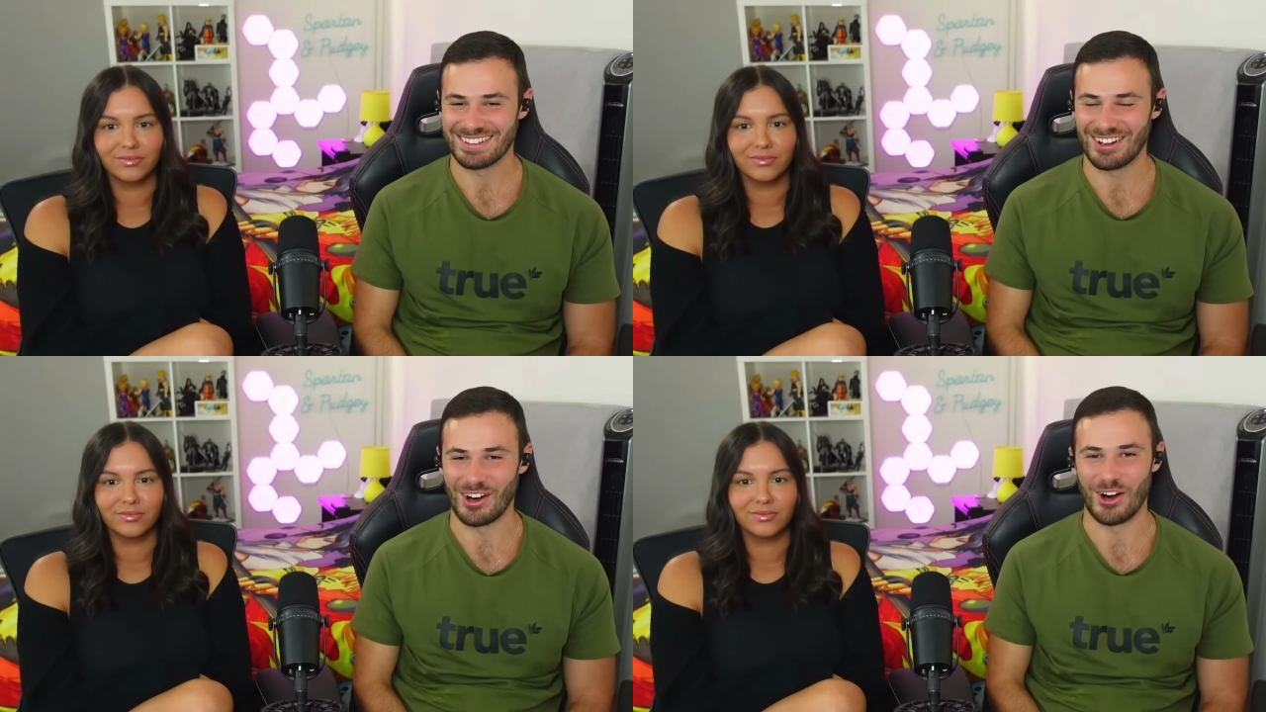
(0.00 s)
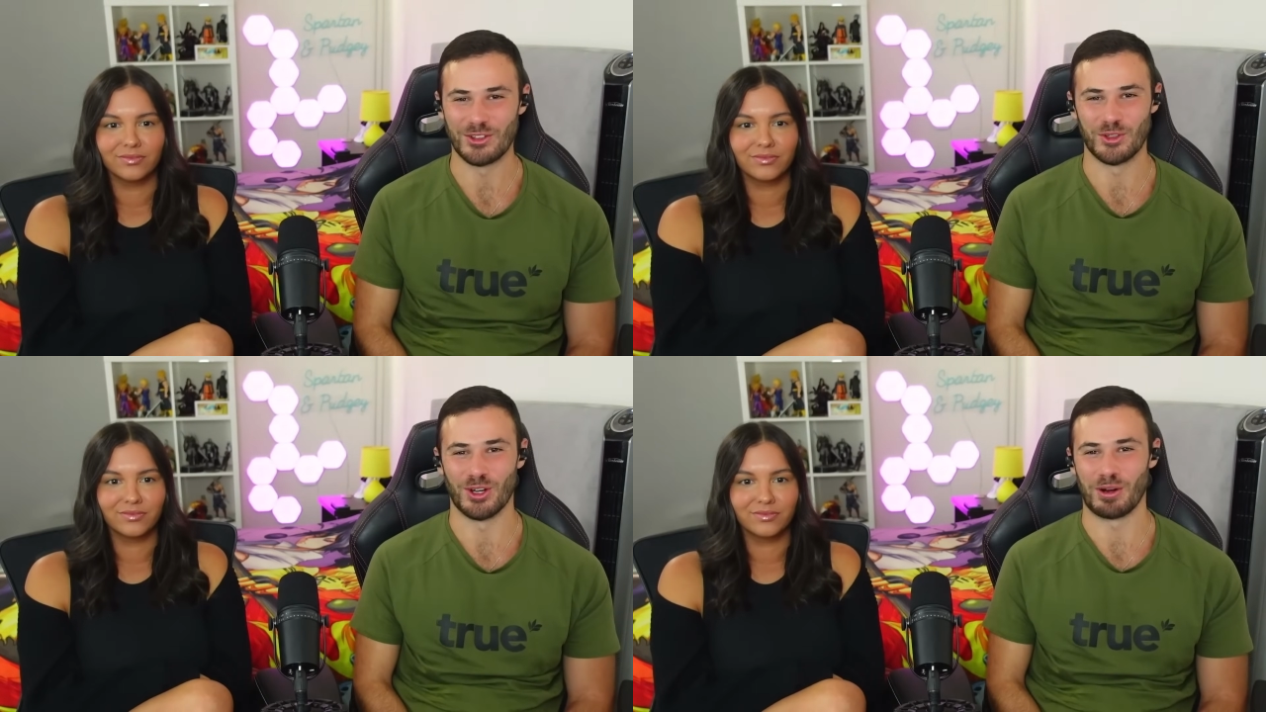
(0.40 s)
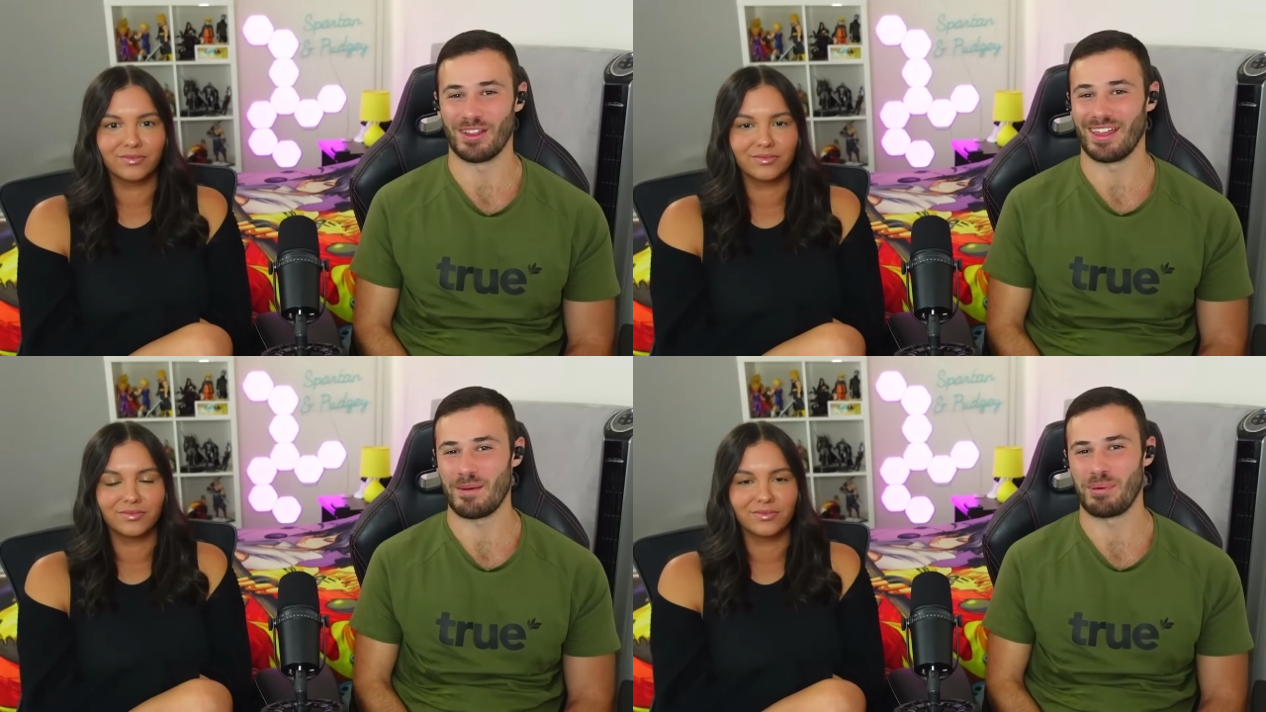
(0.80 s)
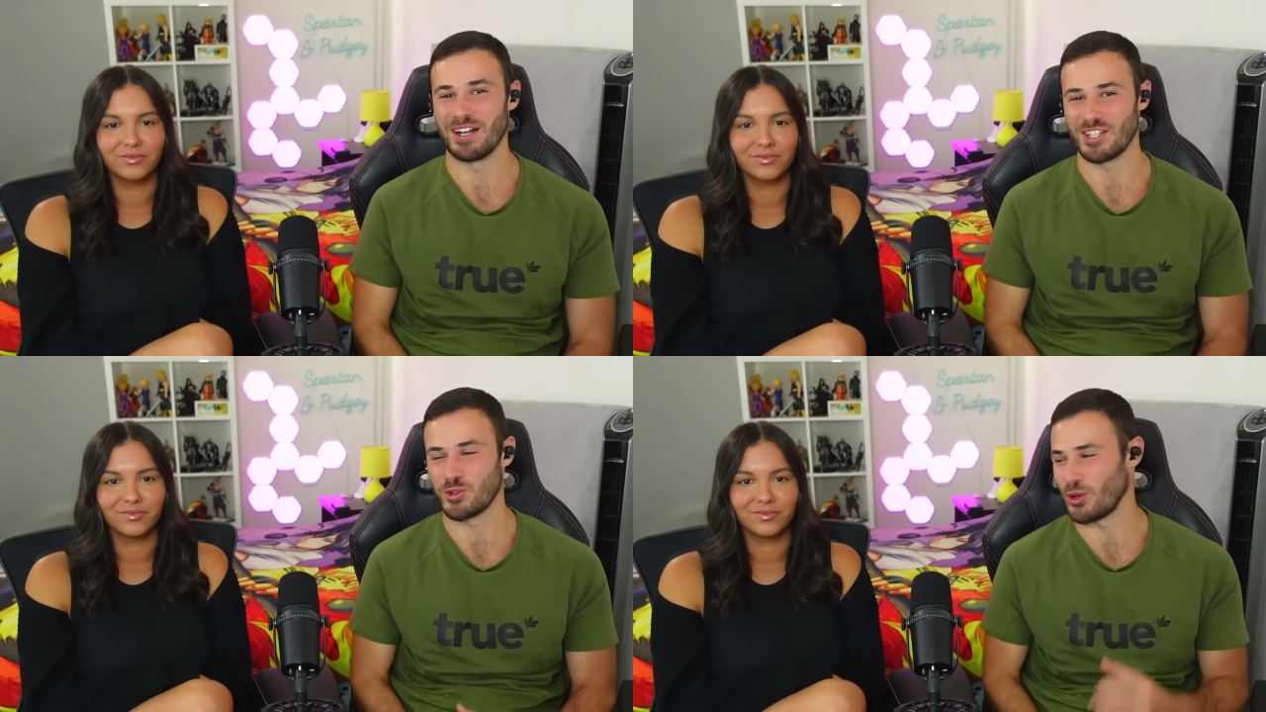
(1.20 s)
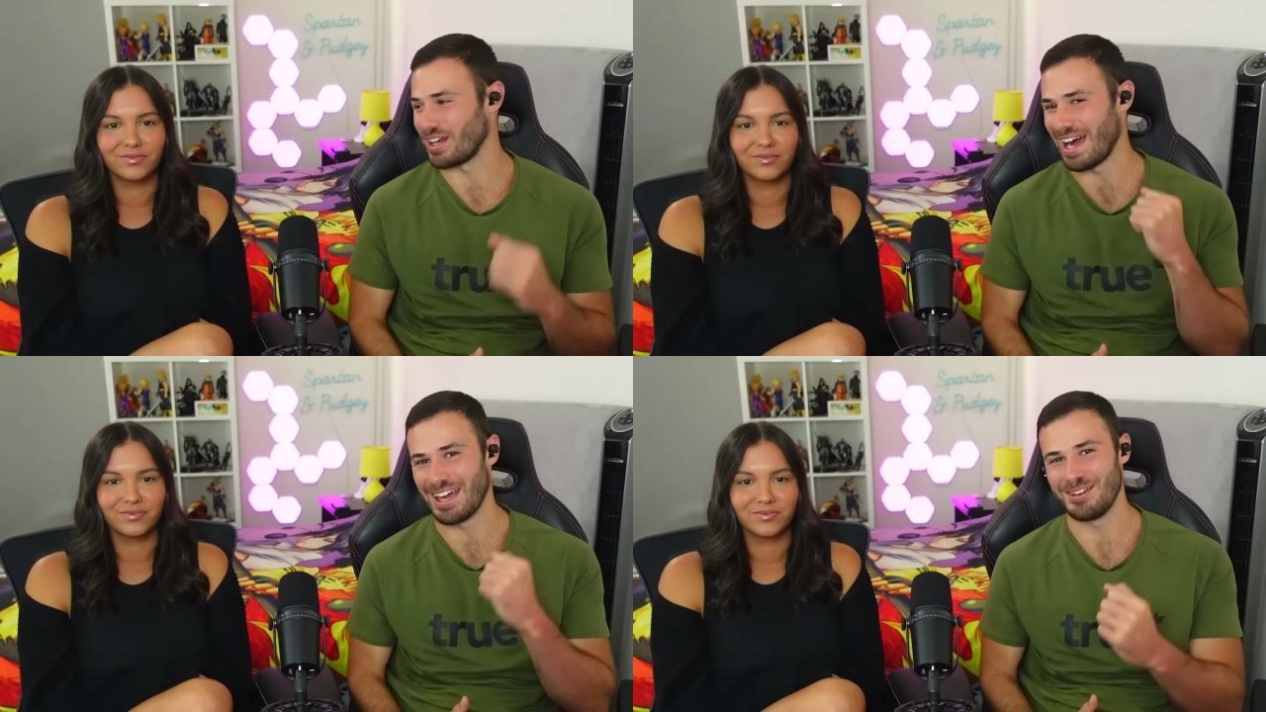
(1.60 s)
Speaker 1: Oh, dude, look at that punch that Jordan
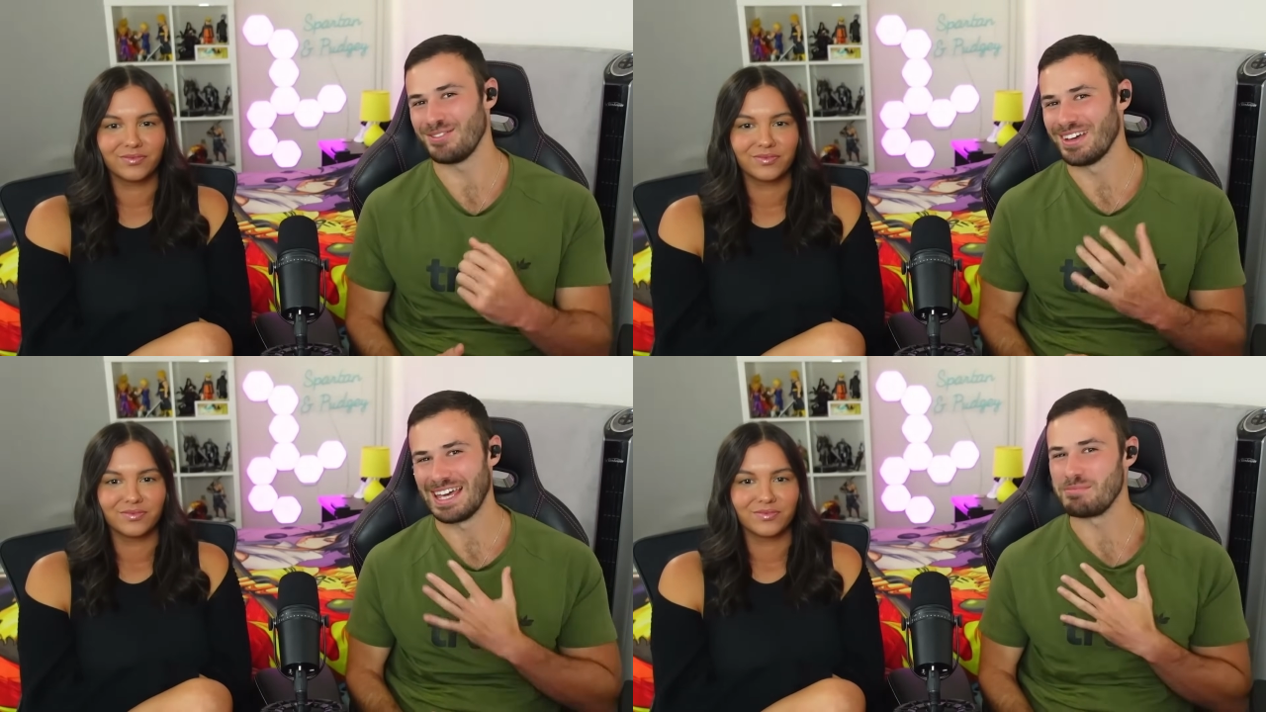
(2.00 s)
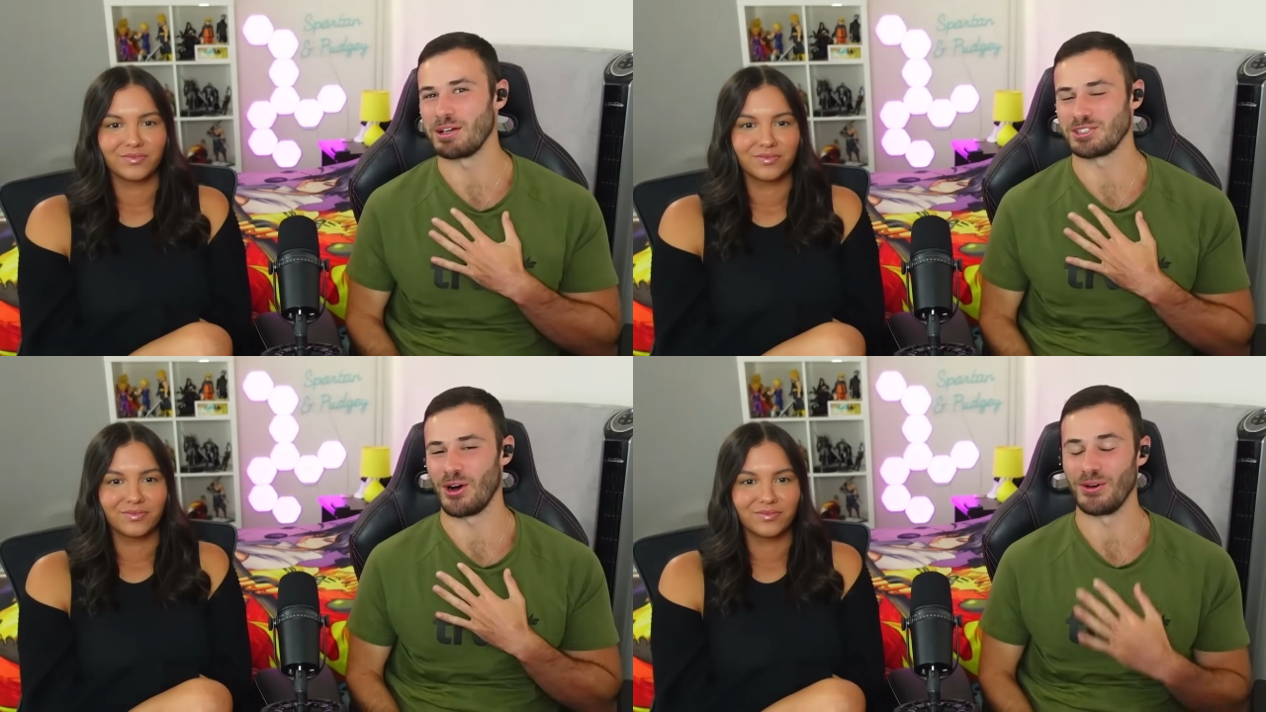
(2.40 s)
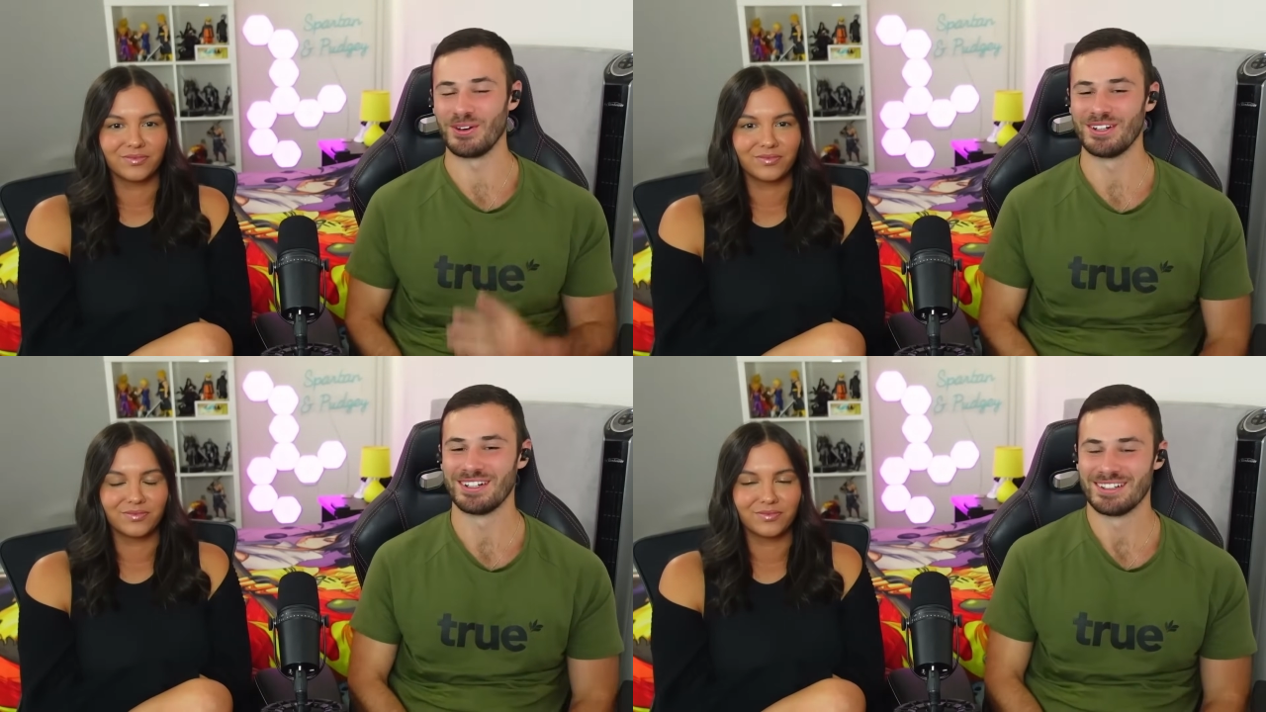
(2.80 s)
gave. Hit my soul.